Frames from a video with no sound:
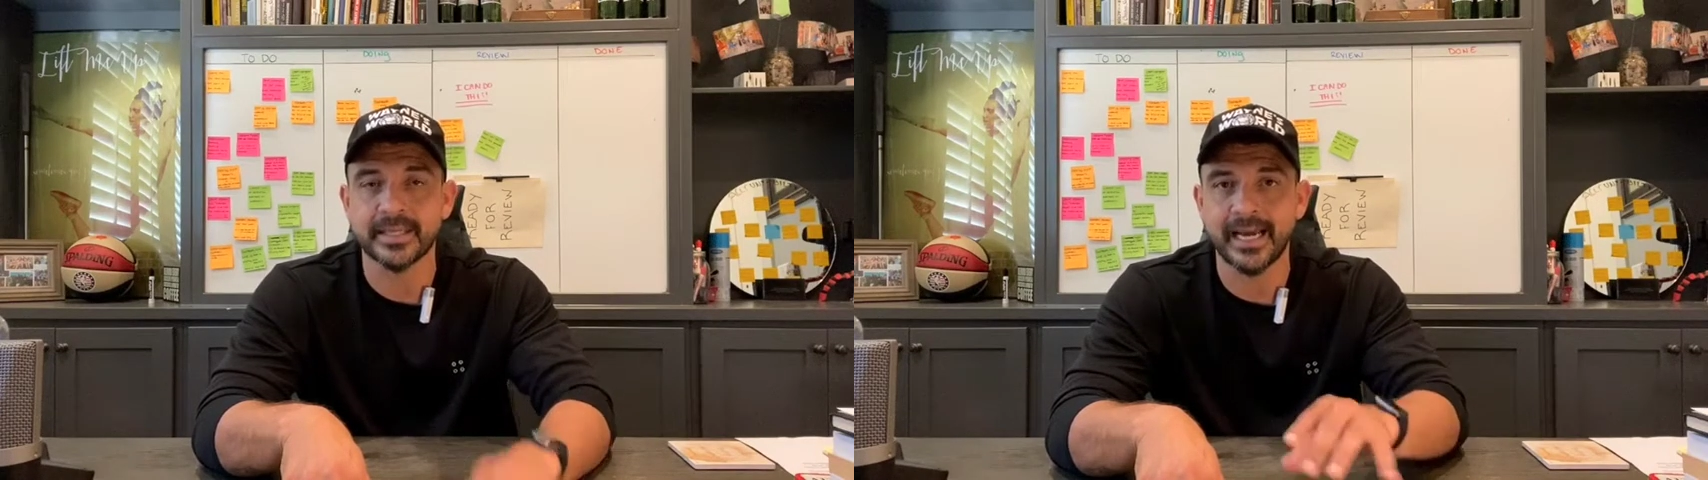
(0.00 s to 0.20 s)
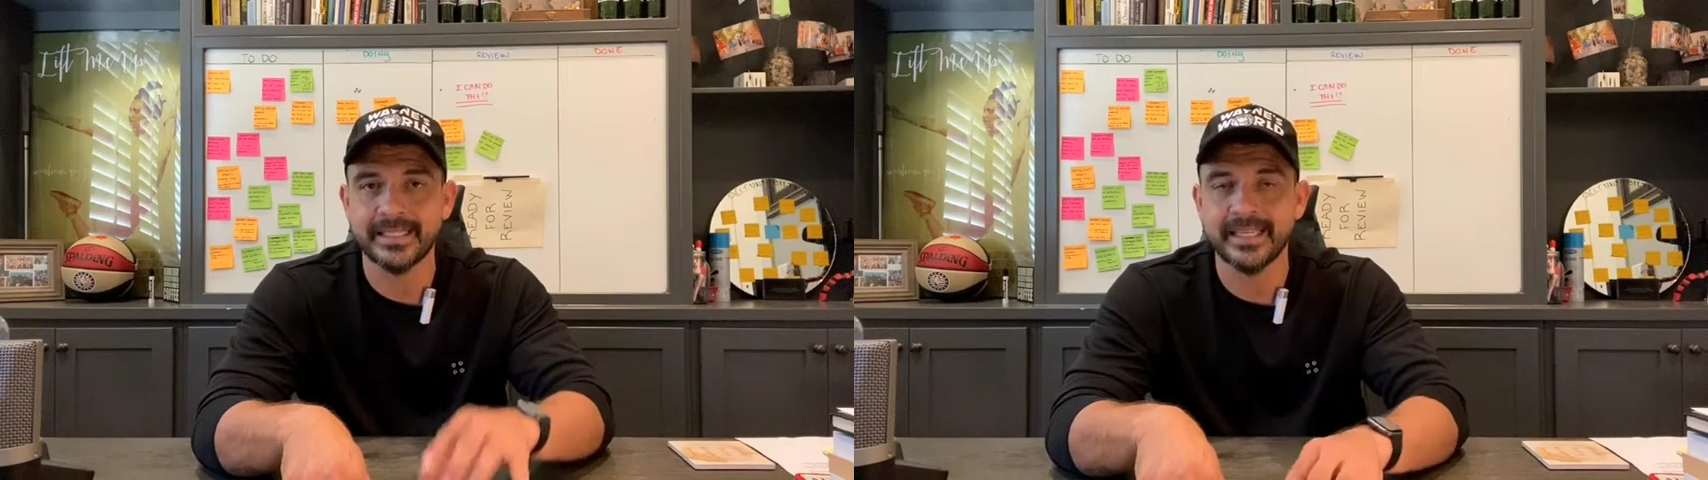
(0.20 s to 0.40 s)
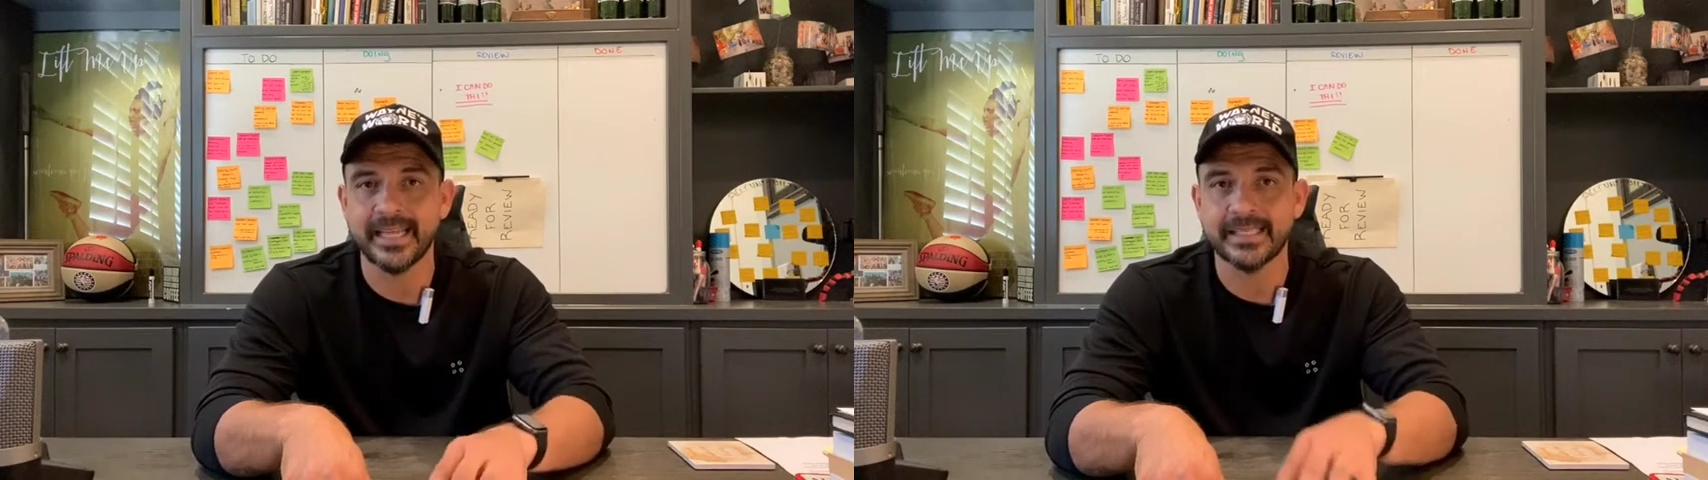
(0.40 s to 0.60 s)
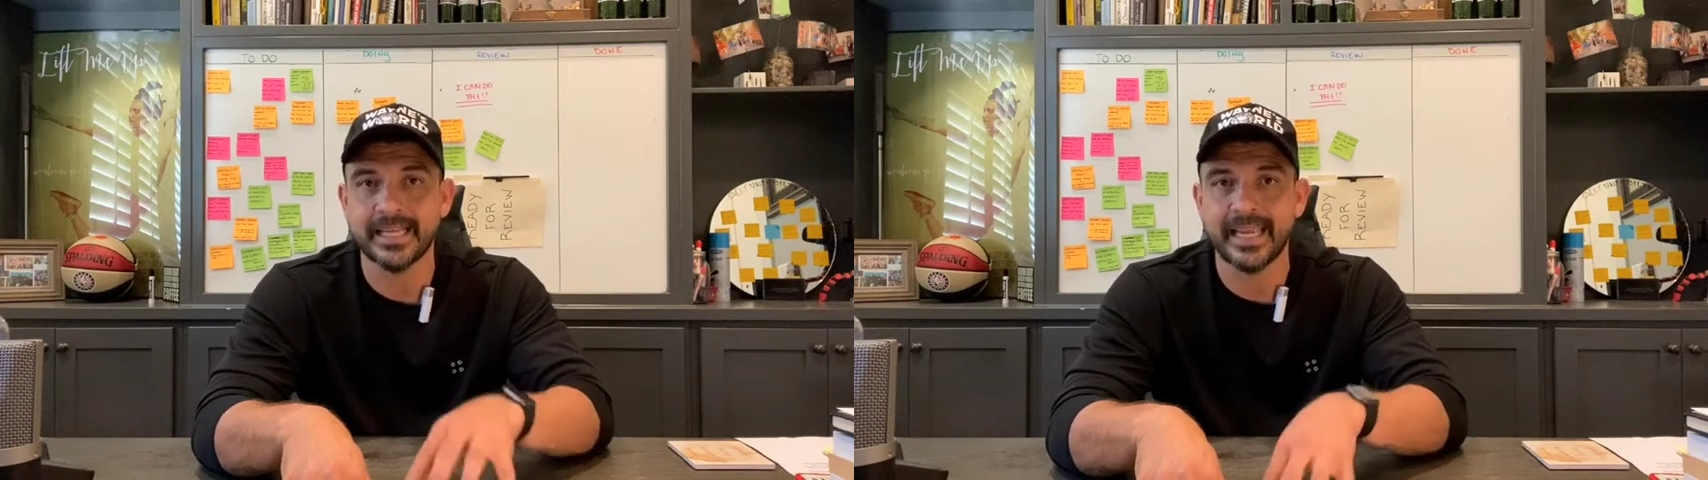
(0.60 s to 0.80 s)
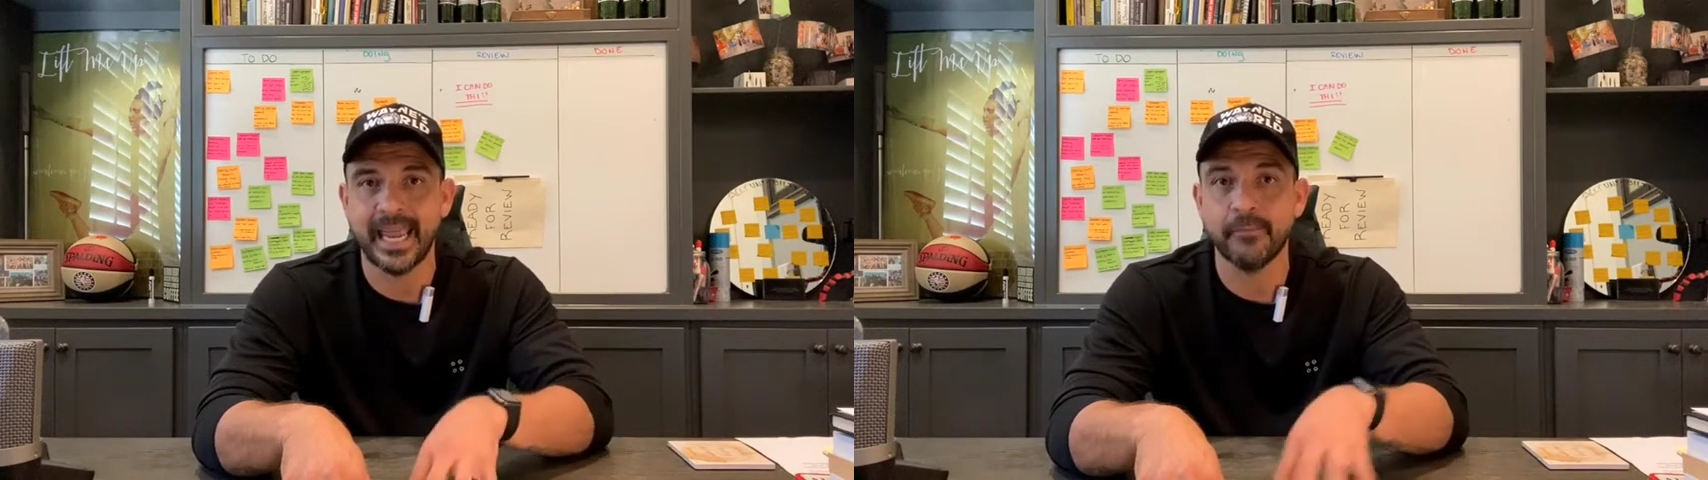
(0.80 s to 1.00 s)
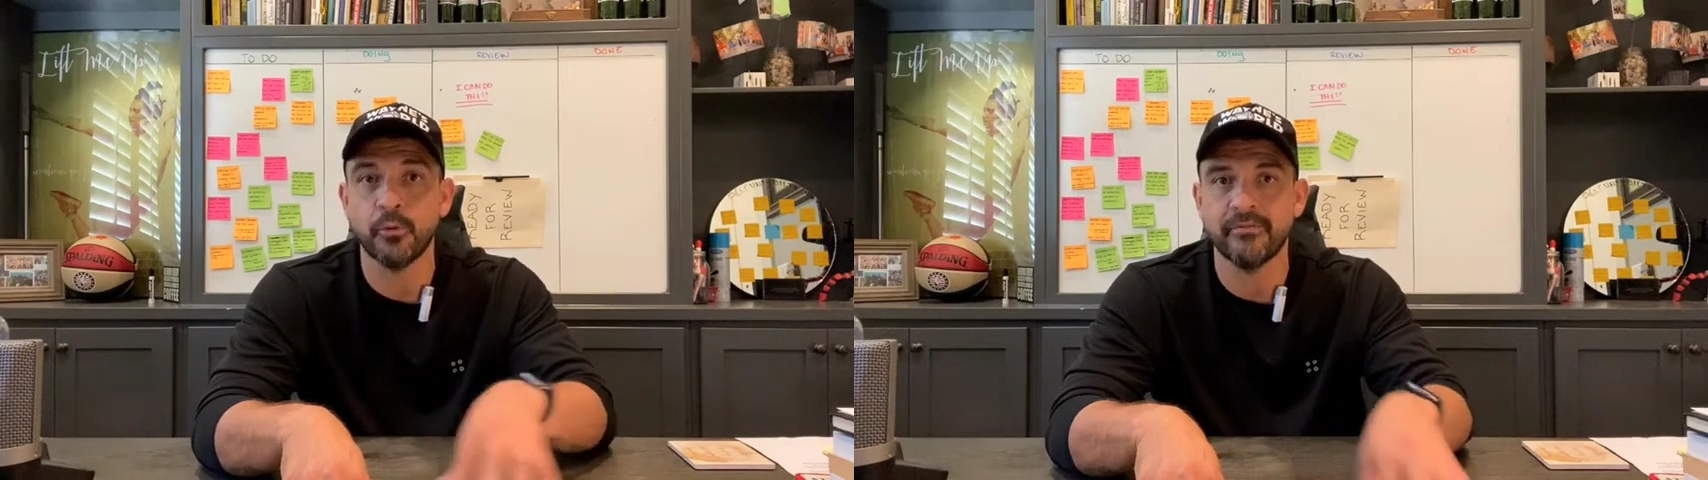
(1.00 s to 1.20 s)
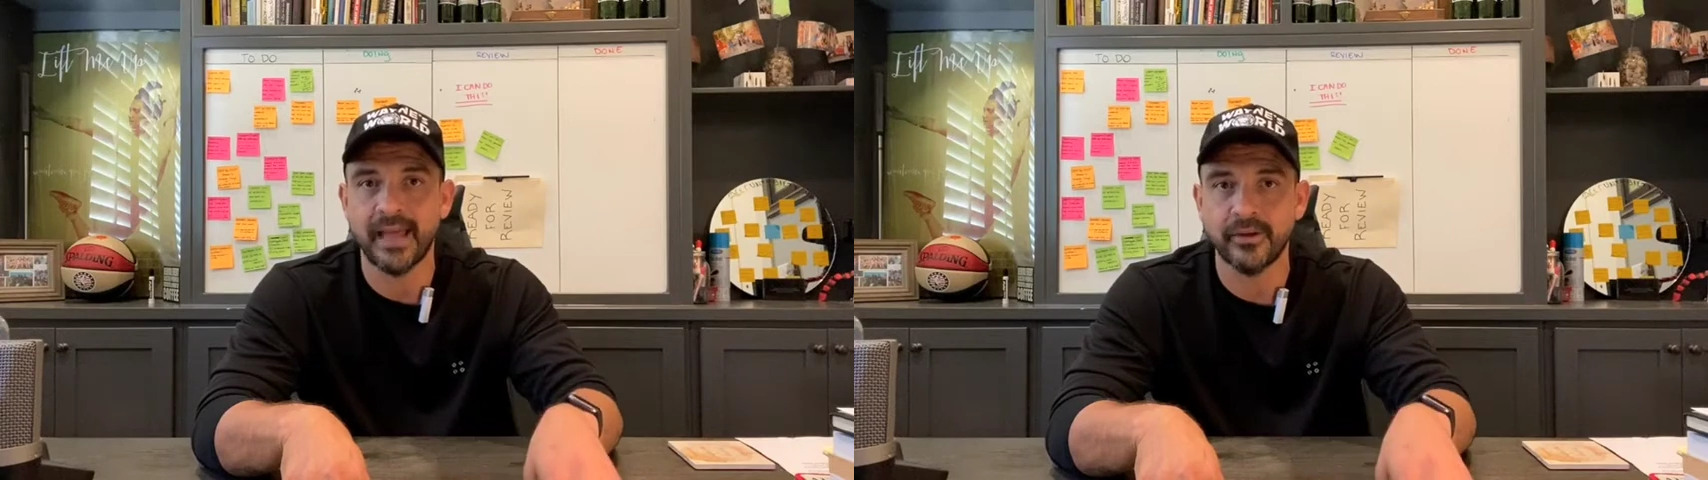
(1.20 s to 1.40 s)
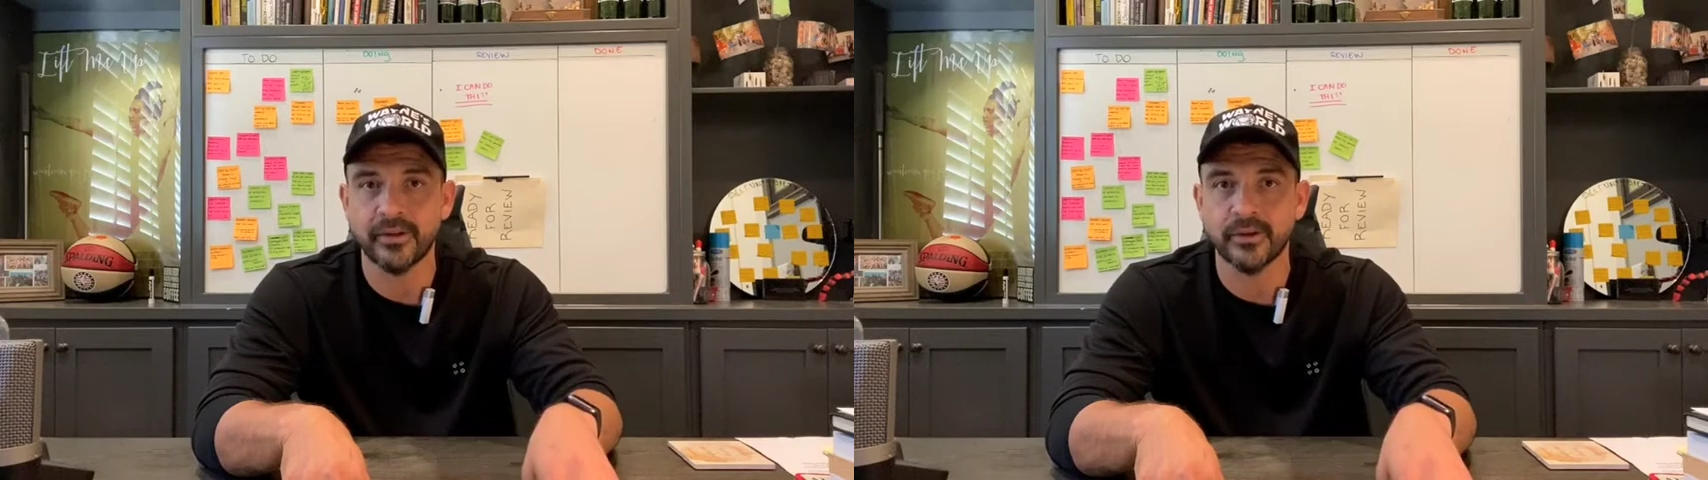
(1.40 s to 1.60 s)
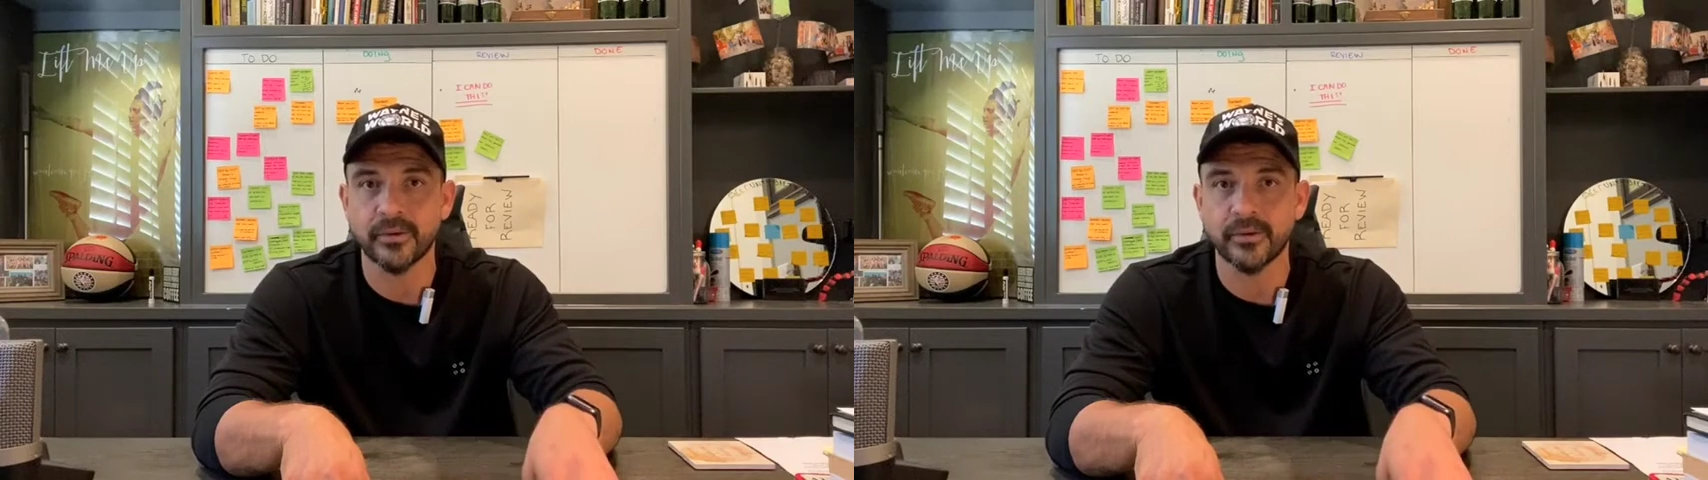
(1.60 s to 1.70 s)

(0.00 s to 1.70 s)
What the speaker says: I did that to gain more value.